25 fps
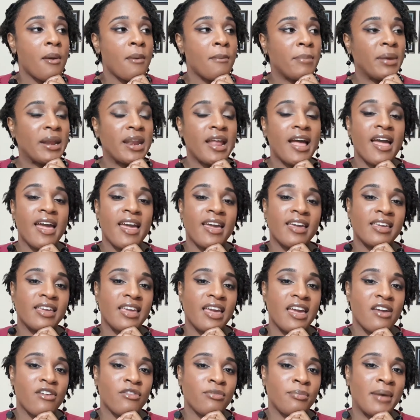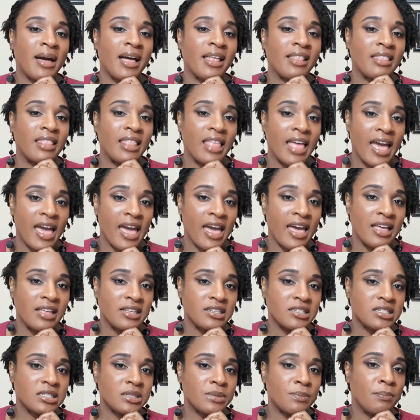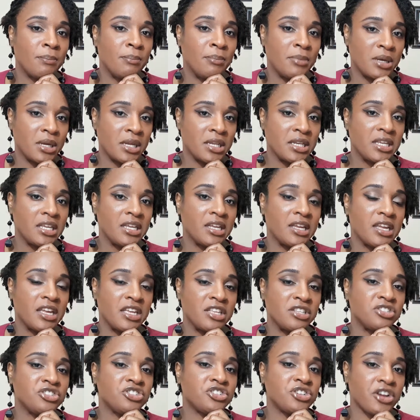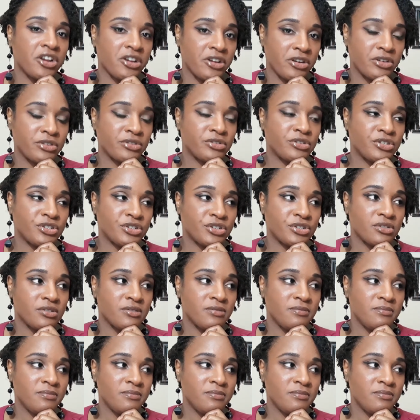But I had gave my last money in church